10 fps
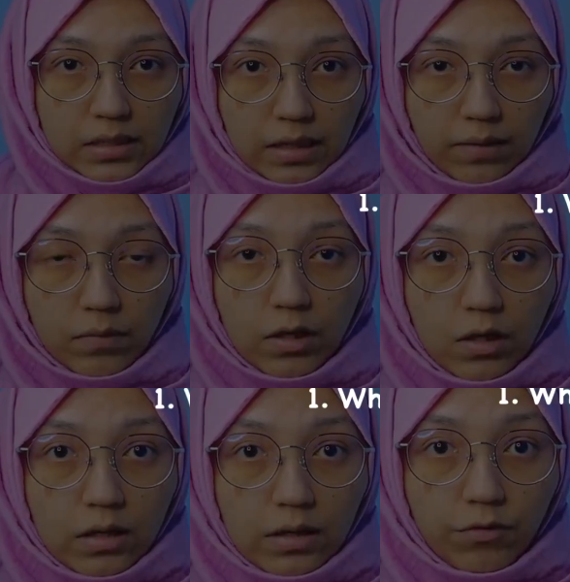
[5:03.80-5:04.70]
step,
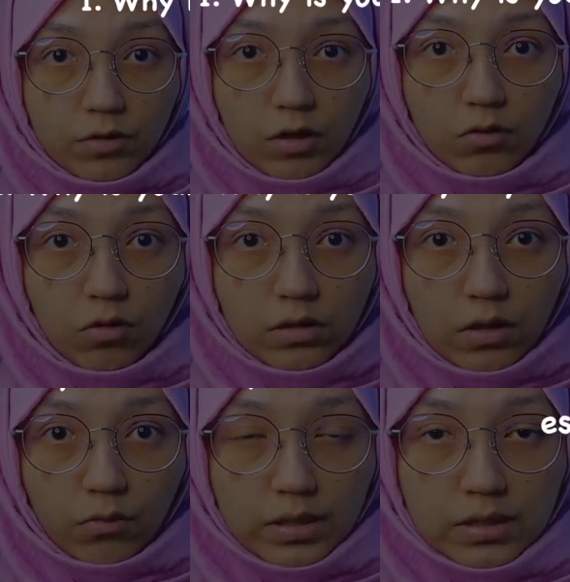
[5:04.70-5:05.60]
if you don't know
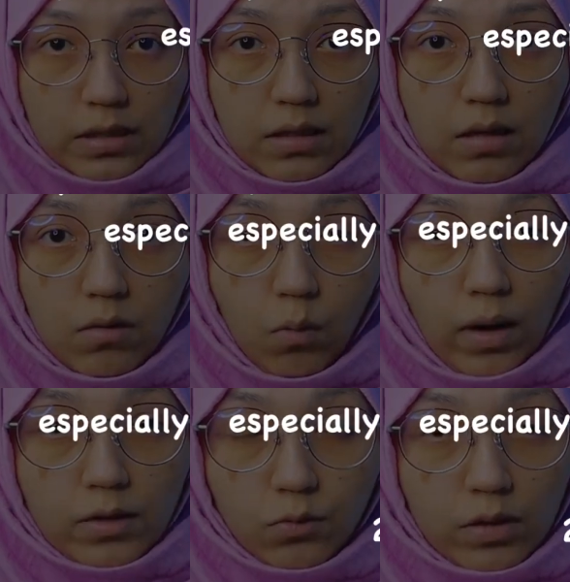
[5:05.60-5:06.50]
the reason
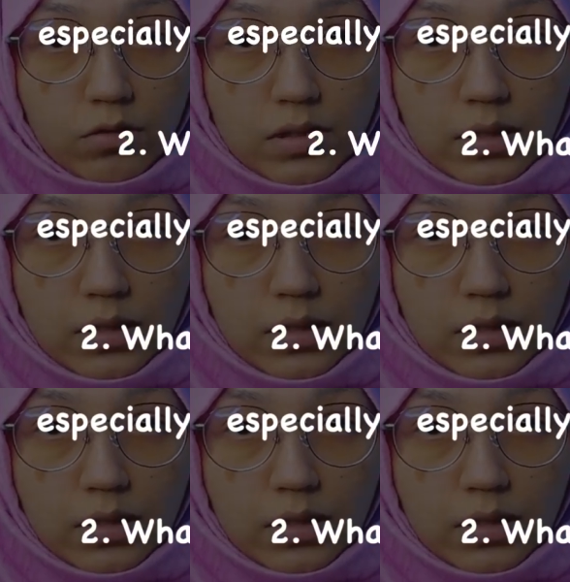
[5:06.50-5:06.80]
why you want to